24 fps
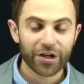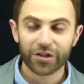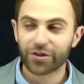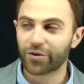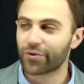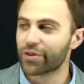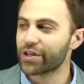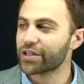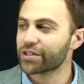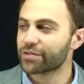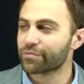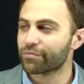So,
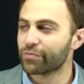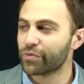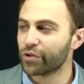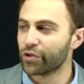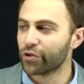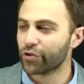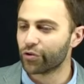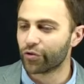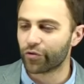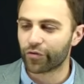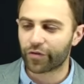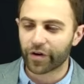this
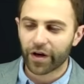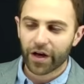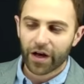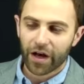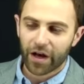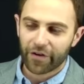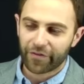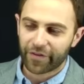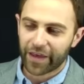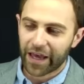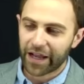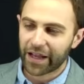move
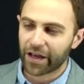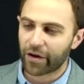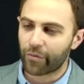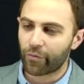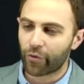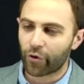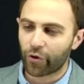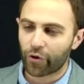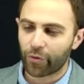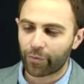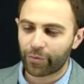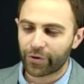of getting a
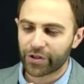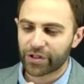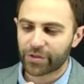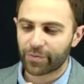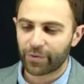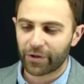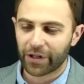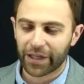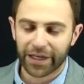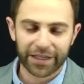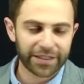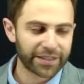moral
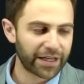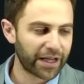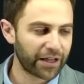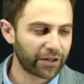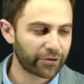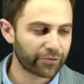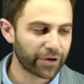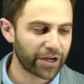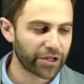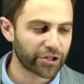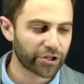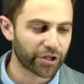principle like
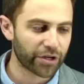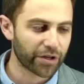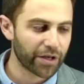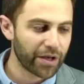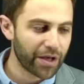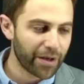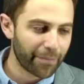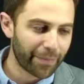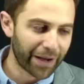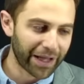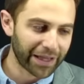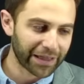toleration
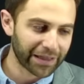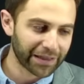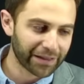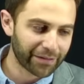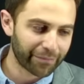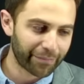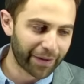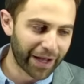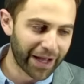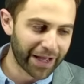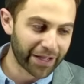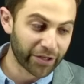by,
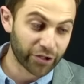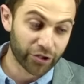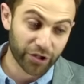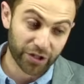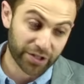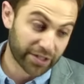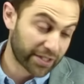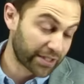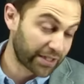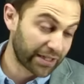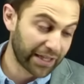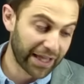by
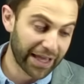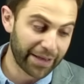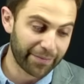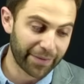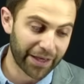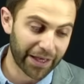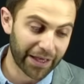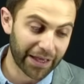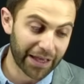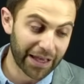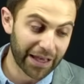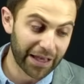just
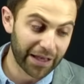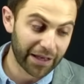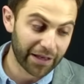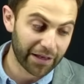claiming,